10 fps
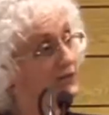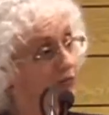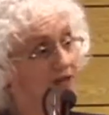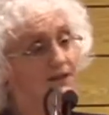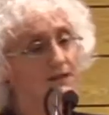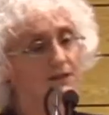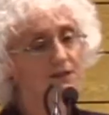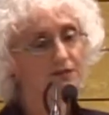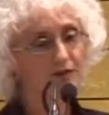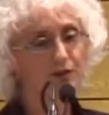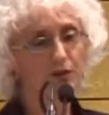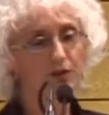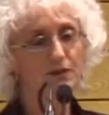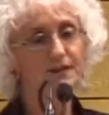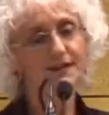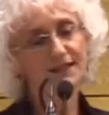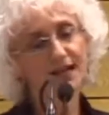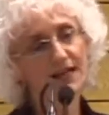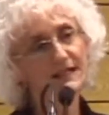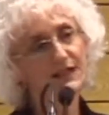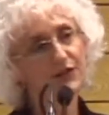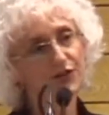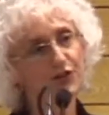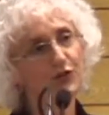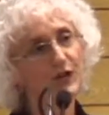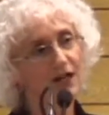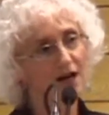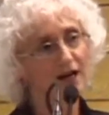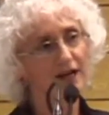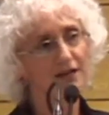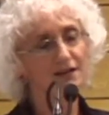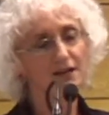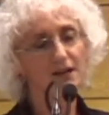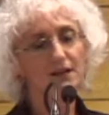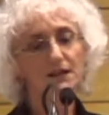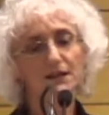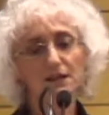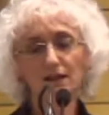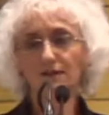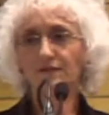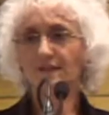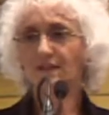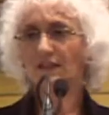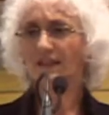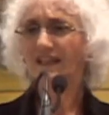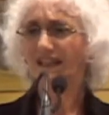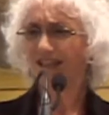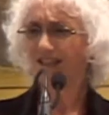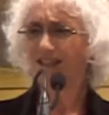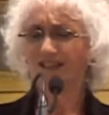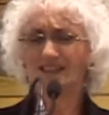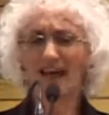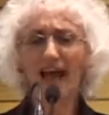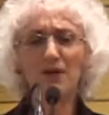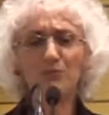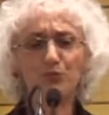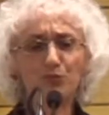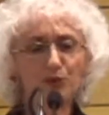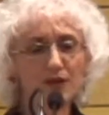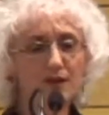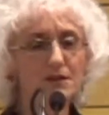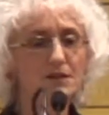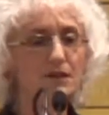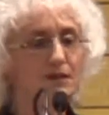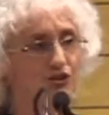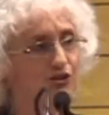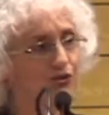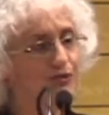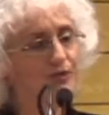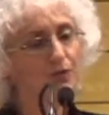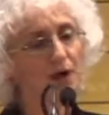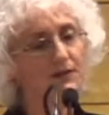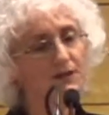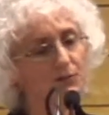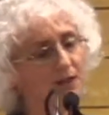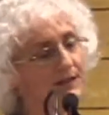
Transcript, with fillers: as a resident of Israel since 1939, he lives, eats, and breathes the issues surrounding